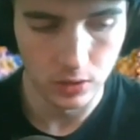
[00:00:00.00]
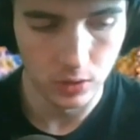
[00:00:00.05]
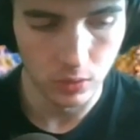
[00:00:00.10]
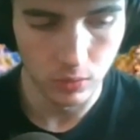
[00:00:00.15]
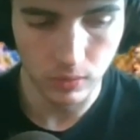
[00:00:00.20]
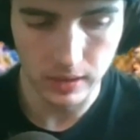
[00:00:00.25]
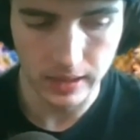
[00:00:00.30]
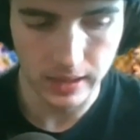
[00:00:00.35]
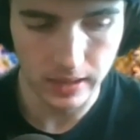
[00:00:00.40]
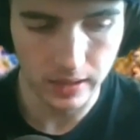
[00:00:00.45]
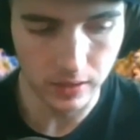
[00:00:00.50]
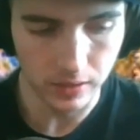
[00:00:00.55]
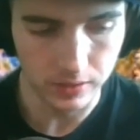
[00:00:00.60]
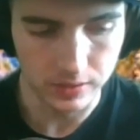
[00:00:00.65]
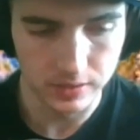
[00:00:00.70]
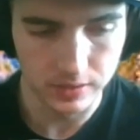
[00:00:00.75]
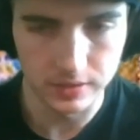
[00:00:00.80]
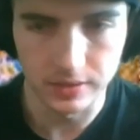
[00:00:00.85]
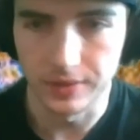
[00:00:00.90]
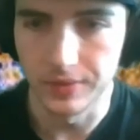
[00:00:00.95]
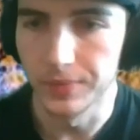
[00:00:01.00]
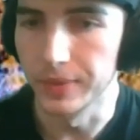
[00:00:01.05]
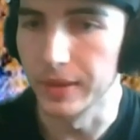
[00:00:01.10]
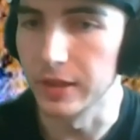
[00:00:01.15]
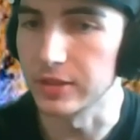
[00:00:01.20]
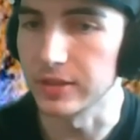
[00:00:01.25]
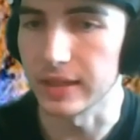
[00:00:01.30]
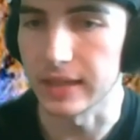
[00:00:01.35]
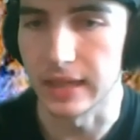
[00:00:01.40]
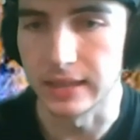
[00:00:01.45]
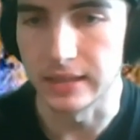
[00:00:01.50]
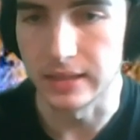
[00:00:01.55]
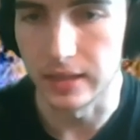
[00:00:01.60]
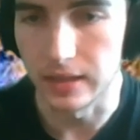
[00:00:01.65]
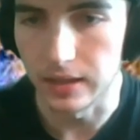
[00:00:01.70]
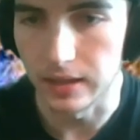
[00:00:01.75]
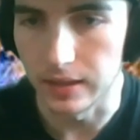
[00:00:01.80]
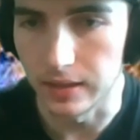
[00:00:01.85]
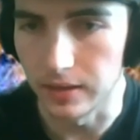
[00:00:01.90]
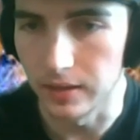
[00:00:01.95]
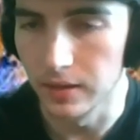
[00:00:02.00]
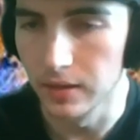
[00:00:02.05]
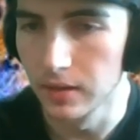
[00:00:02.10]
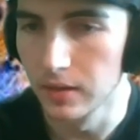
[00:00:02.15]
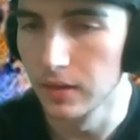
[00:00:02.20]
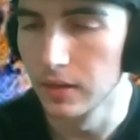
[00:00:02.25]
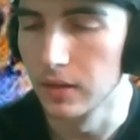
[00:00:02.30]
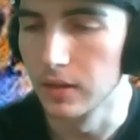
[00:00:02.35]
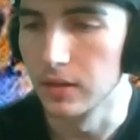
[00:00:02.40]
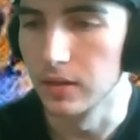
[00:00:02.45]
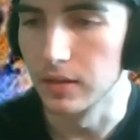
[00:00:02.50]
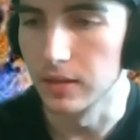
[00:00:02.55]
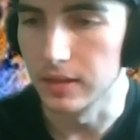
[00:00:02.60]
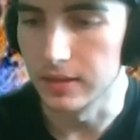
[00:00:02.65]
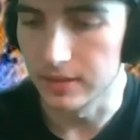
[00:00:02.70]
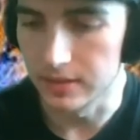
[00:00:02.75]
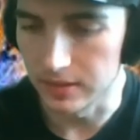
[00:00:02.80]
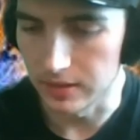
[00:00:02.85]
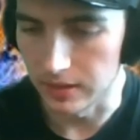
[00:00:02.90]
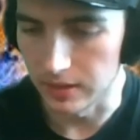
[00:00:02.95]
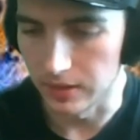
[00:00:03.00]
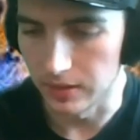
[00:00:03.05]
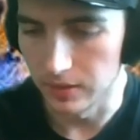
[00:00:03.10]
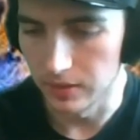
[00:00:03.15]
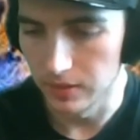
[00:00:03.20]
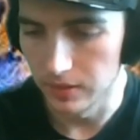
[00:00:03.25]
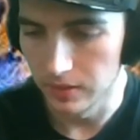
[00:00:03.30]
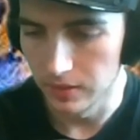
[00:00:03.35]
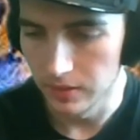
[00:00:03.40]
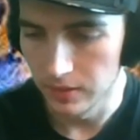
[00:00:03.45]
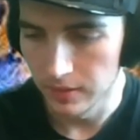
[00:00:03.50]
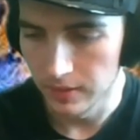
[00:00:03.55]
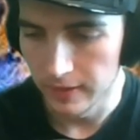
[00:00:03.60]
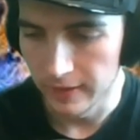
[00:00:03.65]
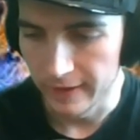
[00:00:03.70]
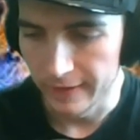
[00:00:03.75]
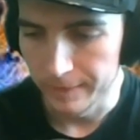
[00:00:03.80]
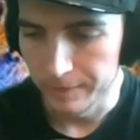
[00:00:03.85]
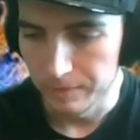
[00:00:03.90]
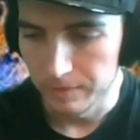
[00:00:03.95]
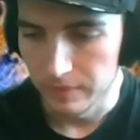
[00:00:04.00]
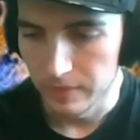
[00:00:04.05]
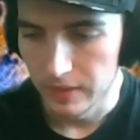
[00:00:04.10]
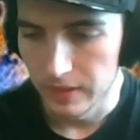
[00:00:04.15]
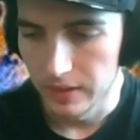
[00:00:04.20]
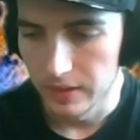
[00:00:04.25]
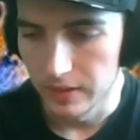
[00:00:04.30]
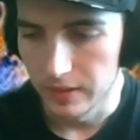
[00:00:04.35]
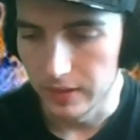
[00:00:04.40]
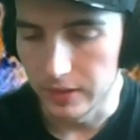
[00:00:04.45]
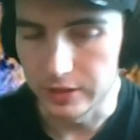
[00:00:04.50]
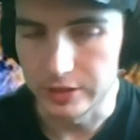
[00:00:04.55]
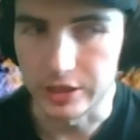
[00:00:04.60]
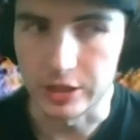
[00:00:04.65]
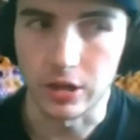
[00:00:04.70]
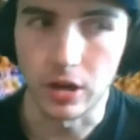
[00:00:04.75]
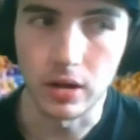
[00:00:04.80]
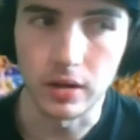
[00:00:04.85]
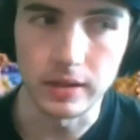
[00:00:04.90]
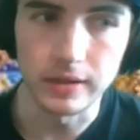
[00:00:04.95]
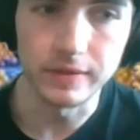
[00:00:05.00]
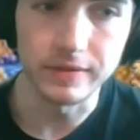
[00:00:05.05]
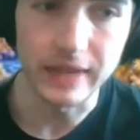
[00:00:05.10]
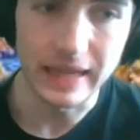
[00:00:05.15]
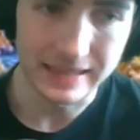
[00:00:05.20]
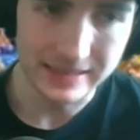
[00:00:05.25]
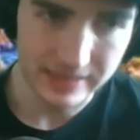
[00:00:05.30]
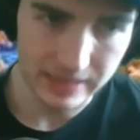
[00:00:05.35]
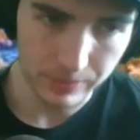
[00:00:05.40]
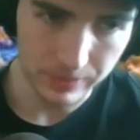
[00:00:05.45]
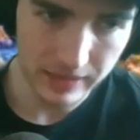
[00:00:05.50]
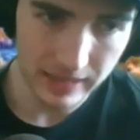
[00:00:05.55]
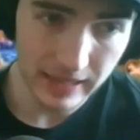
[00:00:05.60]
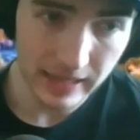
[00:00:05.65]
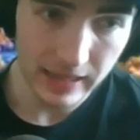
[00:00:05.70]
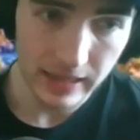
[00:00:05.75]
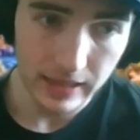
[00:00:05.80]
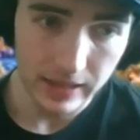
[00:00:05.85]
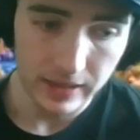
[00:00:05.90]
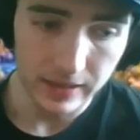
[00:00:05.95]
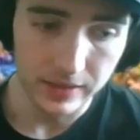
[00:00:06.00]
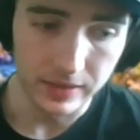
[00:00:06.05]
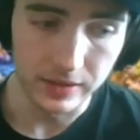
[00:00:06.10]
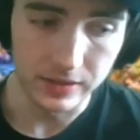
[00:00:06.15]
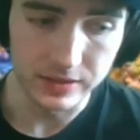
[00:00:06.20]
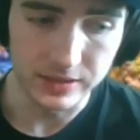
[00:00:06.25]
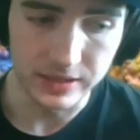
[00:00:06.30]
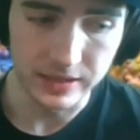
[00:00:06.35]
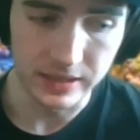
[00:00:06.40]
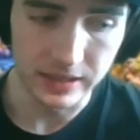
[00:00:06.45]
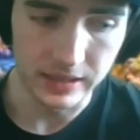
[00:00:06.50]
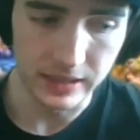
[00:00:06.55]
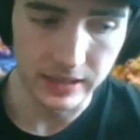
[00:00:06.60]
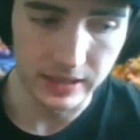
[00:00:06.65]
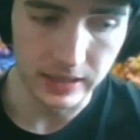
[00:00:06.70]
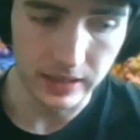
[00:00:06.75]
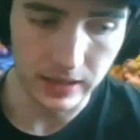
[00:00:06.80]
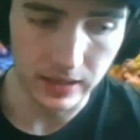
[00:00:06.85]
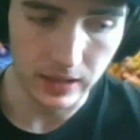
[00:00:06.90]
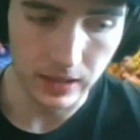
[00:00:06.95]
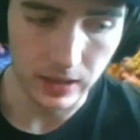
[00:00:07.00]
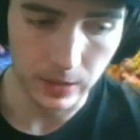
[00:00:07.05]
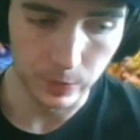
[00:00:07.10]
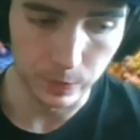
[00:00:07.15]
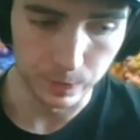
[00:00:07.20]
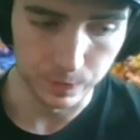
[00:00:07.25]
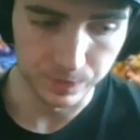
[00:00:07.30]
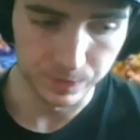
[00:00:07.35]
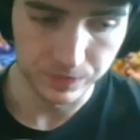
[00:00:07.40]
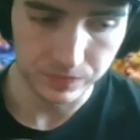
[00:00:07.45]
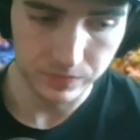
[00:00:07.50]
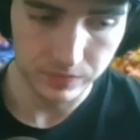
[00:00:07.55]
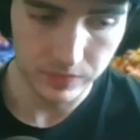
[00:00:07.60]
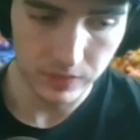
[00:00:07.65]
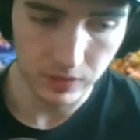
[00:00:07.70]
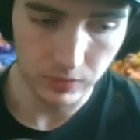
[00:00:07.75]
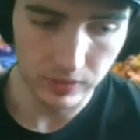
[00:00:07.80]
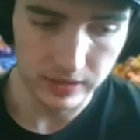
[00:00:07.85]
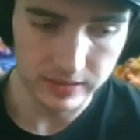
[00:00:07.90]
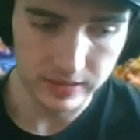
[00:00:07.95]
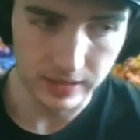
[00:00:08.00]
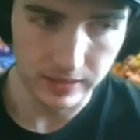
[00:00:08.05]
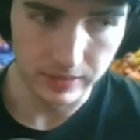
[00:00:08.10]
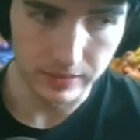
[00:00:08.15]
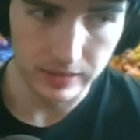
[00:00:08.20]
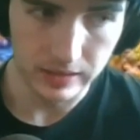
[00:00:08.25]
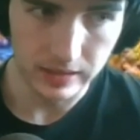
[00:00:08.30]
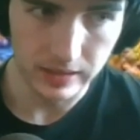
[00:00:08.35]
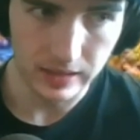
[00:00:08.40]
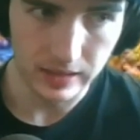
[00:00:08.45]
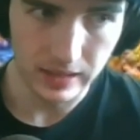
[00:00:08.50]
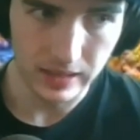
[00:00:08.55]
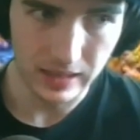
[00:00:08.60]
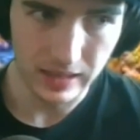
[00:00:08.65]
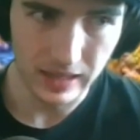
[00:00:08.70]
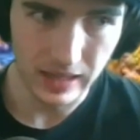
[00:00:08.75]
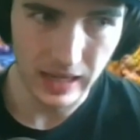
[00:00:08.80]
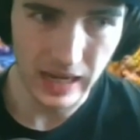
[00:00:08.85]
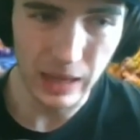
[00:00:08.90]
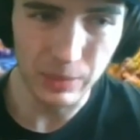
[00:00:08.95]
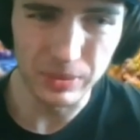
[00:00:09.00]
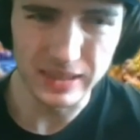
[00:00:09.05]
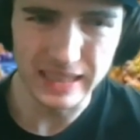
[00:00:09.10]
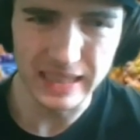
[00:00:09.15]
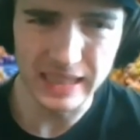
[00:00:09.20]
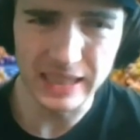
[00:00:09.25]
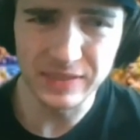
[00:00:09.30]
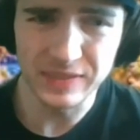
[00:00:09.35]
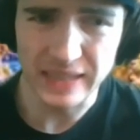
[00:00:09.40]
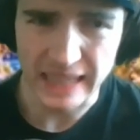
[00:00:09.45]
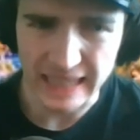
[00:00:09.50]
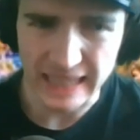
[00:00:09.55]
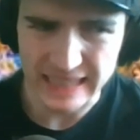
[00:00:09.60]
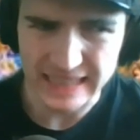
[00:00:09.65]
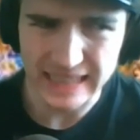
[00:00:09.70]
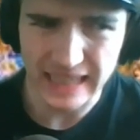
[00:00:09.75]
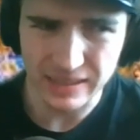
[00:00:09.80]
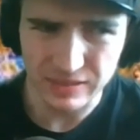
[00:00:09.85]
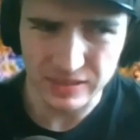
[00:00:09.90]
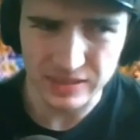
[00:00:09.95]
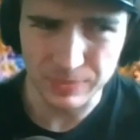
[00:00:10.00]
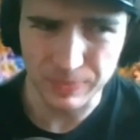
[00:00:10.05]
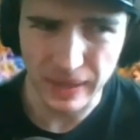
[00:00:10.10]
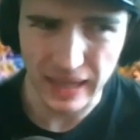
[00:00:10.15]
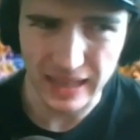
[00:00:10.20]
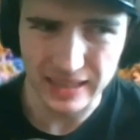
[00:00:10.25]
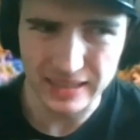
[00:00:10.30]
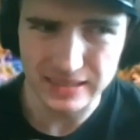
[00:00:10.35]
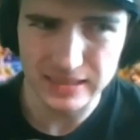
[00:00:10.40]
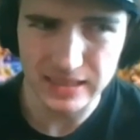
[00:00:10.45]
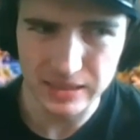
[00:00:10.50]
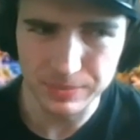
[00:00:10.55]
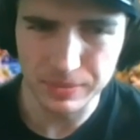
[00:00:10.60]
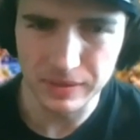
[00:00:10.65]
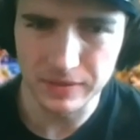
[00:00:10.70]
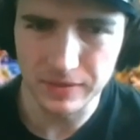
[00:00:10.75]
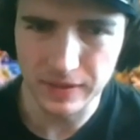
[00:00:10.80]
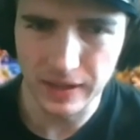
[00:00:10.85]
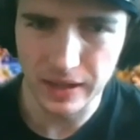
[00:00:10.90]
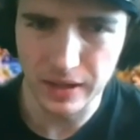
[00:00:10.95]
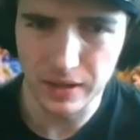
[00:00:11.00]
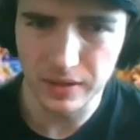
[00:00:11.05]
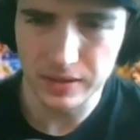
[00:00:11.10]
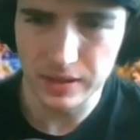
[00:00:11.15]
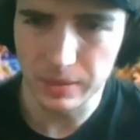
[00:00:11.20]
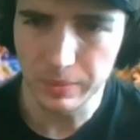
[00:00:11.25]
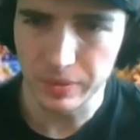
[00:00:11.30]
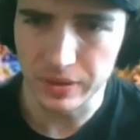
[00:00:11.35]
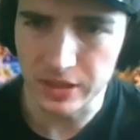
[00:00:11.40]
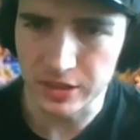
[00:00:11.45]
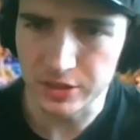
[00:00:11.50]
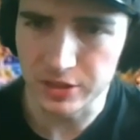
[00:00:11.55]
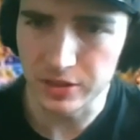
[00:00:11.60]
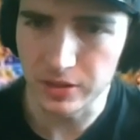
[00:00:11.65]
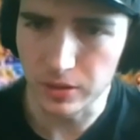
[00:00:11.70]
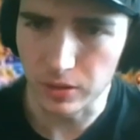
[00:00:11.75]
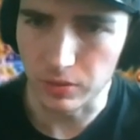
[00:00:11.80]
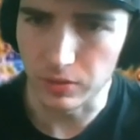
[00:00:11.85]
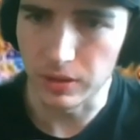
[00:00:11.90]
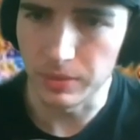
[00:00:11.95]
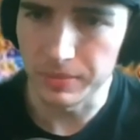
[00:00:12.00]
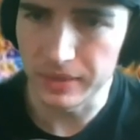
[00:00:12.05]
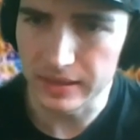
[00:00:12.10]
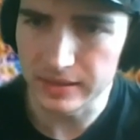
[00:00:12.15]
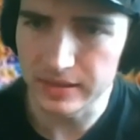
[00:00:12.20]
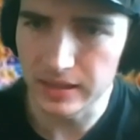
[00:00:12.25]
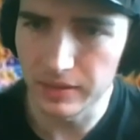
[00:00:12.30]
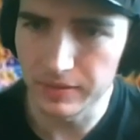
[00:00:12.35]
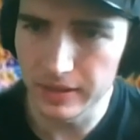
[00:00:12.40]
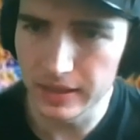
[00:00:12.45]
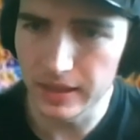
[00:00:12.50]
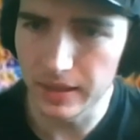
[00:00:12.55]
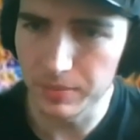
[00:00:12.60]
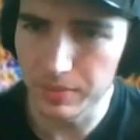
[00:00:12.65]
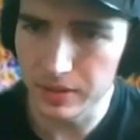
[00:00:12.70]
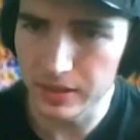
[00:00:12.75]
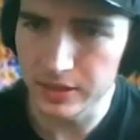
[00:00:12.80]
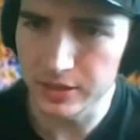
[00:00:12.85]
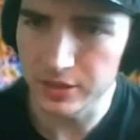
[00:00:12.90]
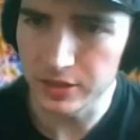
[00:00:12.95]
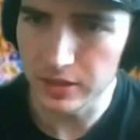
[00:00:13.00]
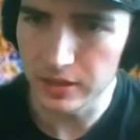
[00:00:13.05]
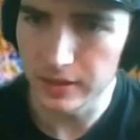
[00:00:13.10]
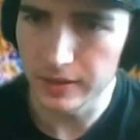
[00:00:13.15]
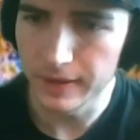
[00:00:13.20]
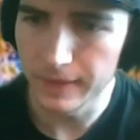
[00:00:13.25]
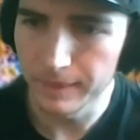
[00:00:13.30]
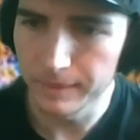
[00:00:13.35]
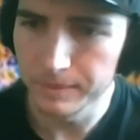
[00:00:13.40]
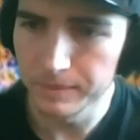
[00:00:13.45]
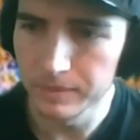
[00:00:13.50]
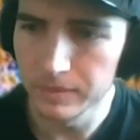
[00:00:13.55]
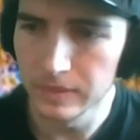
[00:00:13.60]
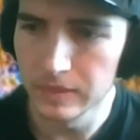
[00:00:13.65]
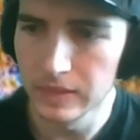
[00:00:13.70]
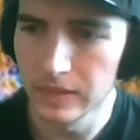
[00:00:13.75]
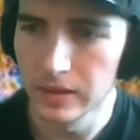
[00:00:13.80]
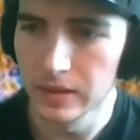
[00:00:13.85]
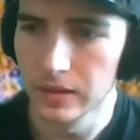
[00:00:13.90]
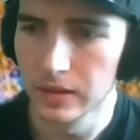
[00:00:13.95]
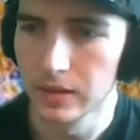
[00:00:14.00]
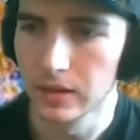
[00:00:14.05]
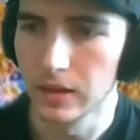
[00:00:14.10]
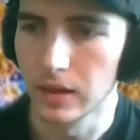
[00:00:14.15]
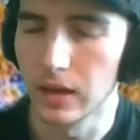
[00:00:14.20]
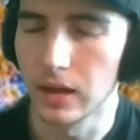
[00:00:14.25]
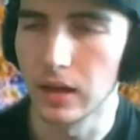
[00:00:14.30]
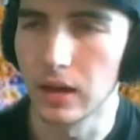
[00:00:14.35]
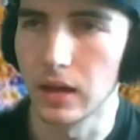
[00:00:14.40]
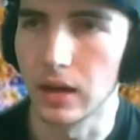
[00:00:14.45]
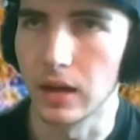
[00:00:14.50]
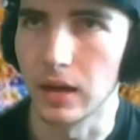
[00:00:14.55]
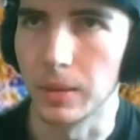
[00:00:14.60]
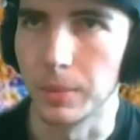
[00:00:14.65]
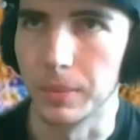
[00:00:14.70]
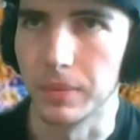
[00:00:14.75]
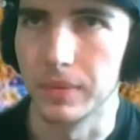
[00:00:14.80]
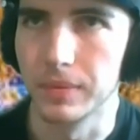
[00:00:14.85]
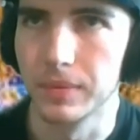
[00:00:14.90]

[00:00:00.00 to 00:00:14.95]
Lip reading: what else? There's like a ton. Let's see. There's the Garden of Gethsemane. There's the what is it? I believe King David's palace has been found. I'm pretty sure, or remnants of it. I'm pretty sure. I'm